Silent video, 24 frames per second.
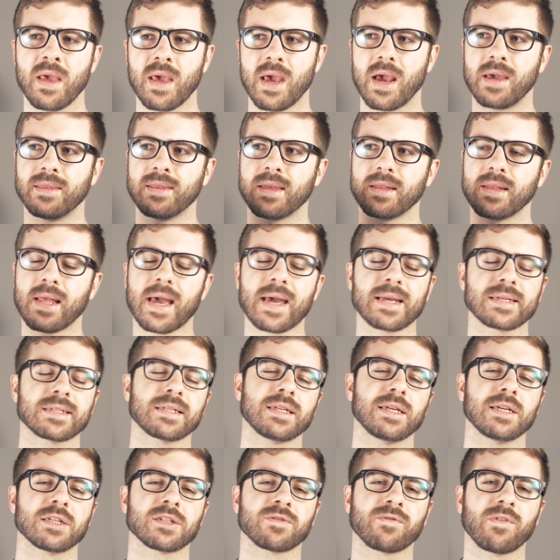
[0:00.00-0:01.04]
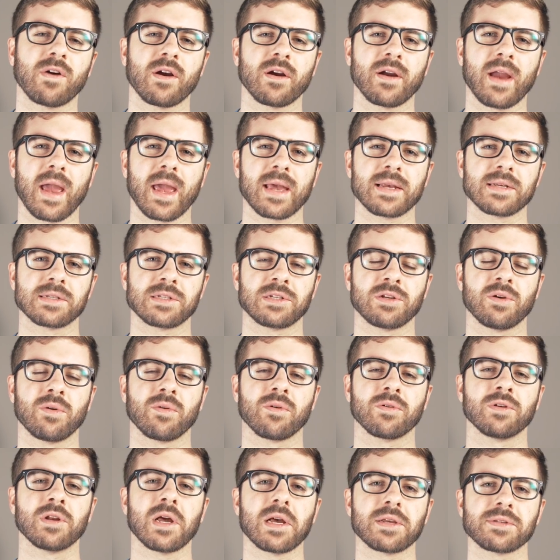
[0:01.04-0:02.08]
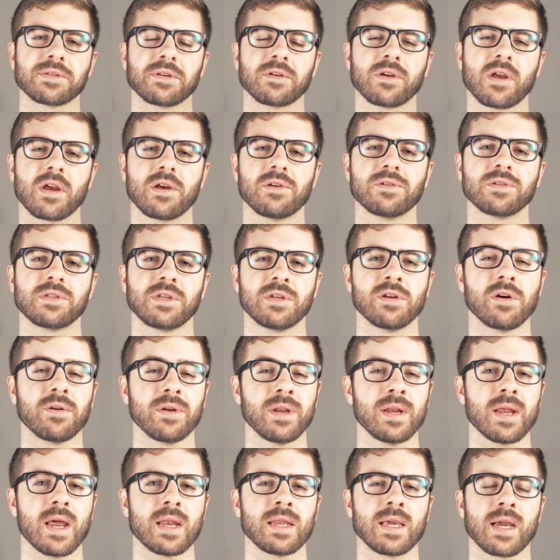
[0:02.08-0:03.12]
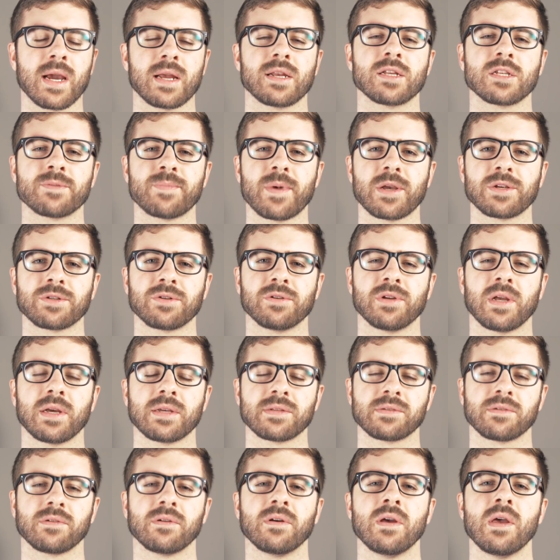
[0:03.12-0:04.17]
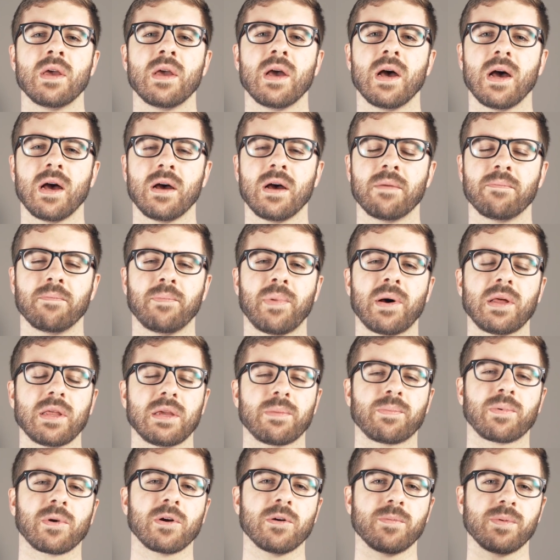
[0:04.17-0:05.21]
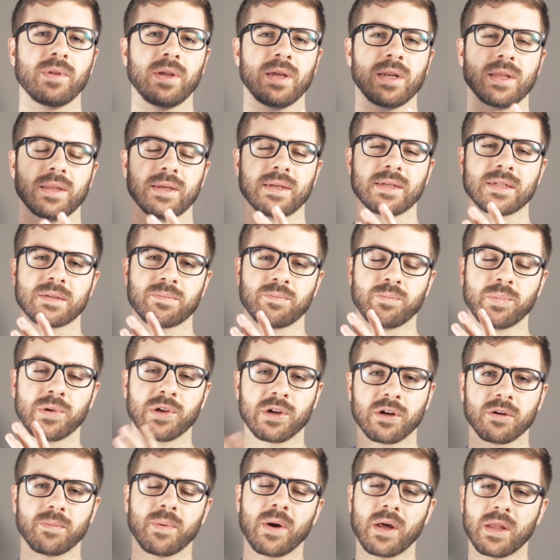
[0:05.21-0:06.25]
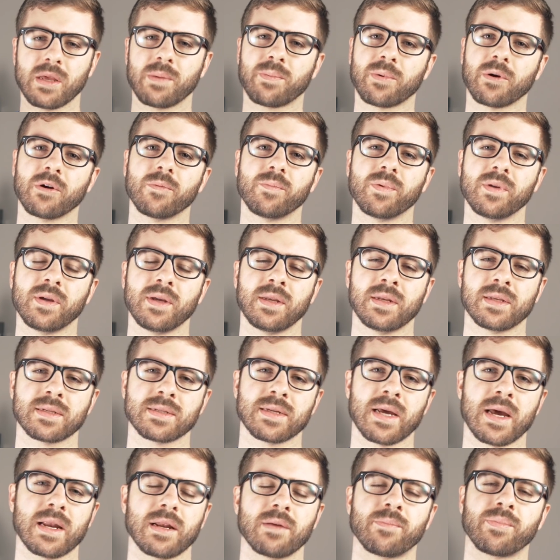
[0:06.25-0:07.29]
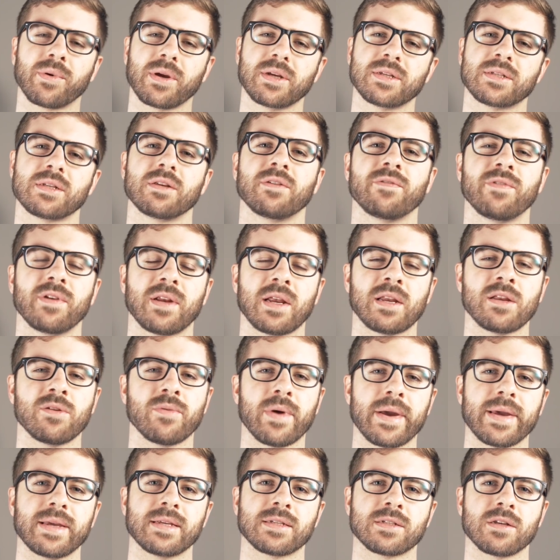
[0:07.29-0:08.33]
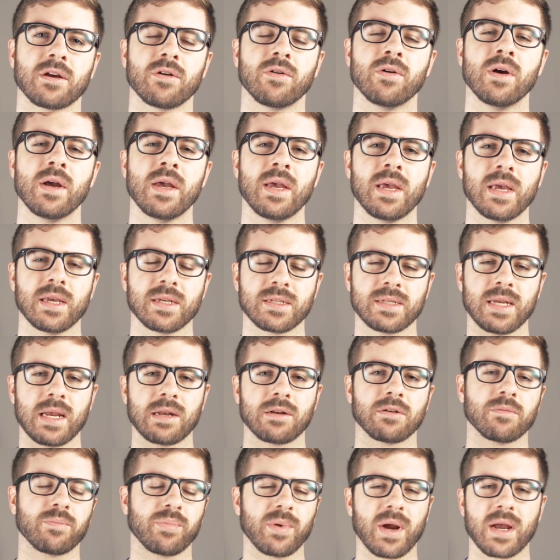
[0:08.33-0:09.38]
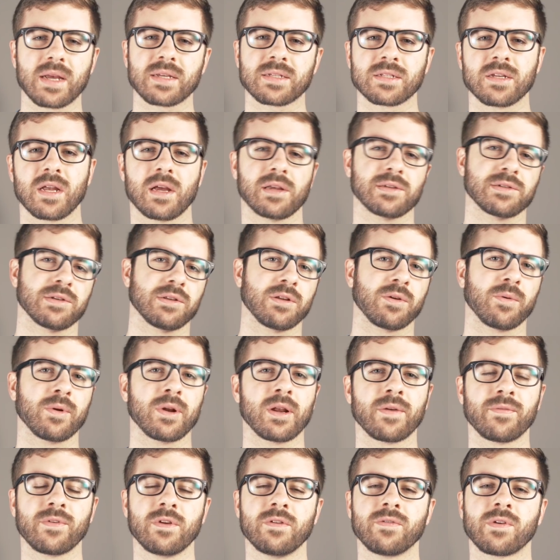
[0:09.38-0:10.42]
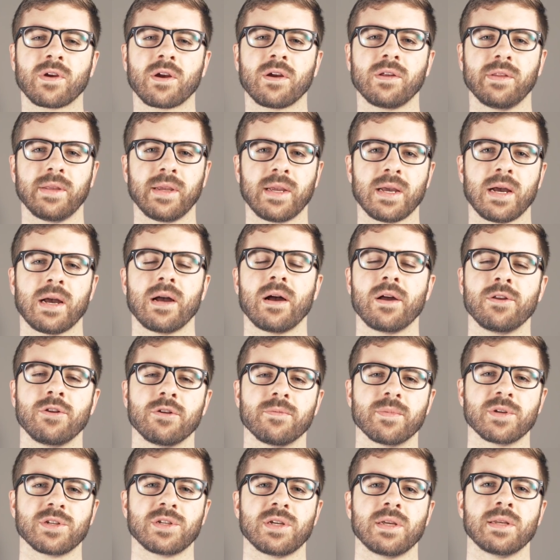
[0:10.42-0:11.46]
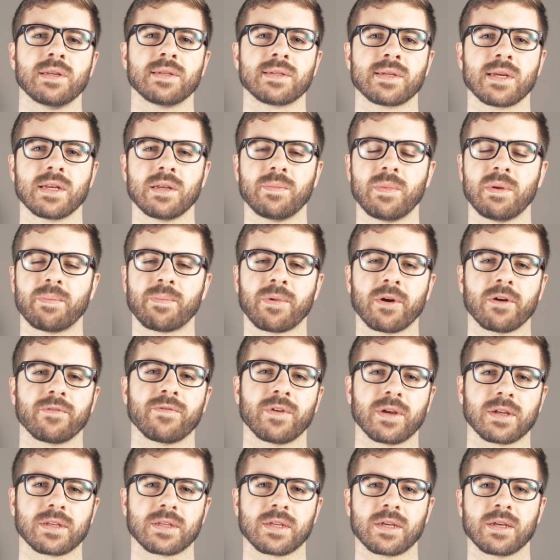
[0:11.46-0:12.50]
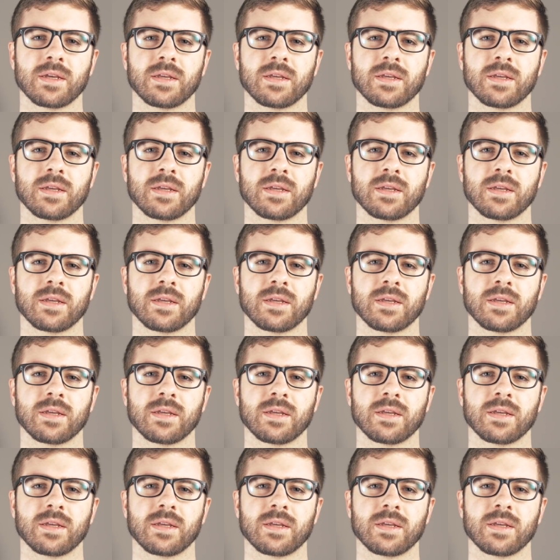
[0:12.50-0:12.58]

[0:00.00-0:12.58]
And then lastly, as far as your nozzle goes, you don't need any kind of special nozzle. Polypropylene, at least pure polypropylene, is not abrasive in any way, so a standard brass nozzle or whatever you've currently got on your machine is going to be perfect.